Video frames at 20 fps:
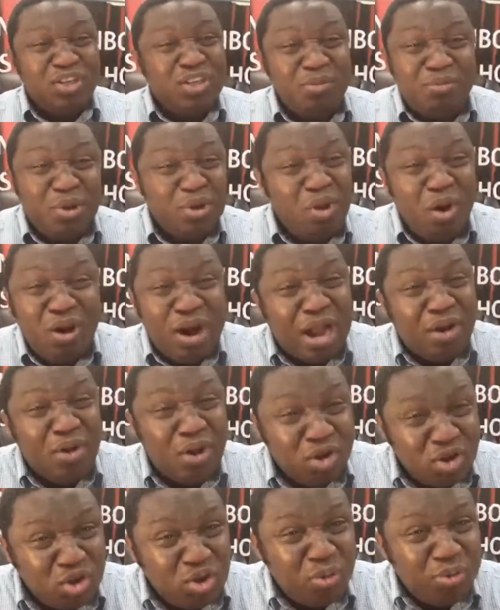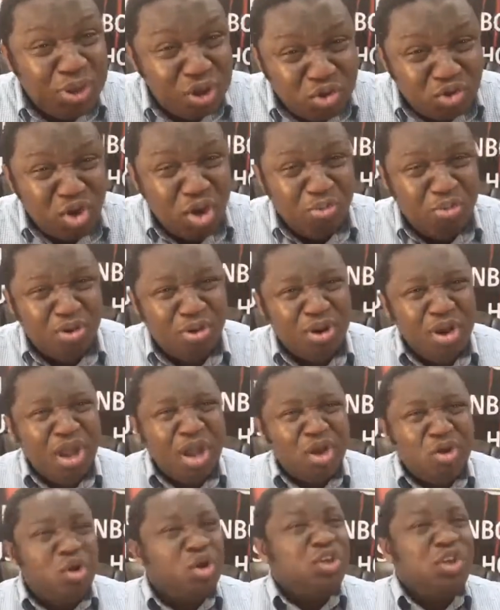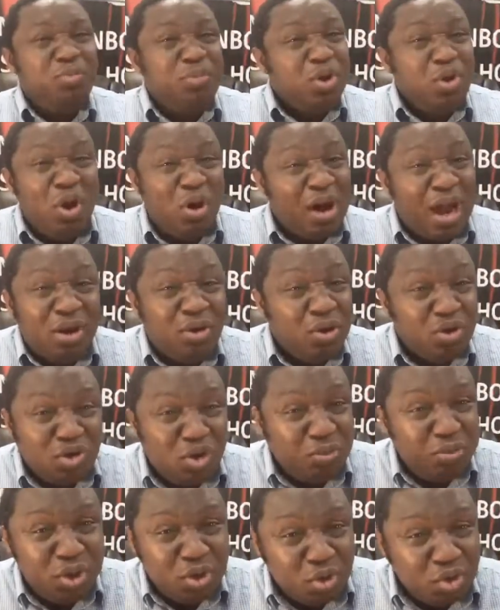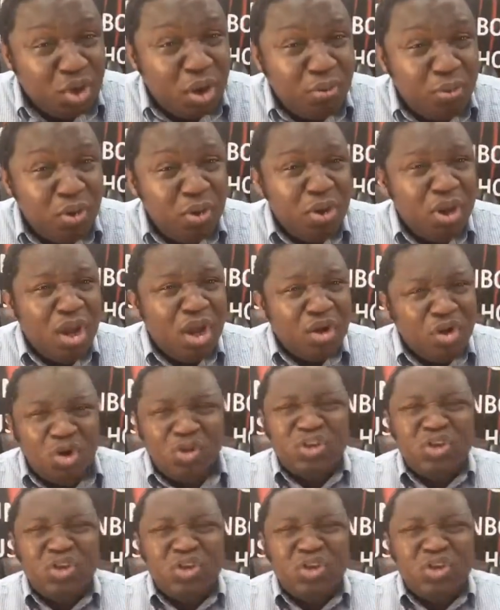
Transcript: Does it mean God cannot stop the trouble? Does it mean God cannot stop the trouble?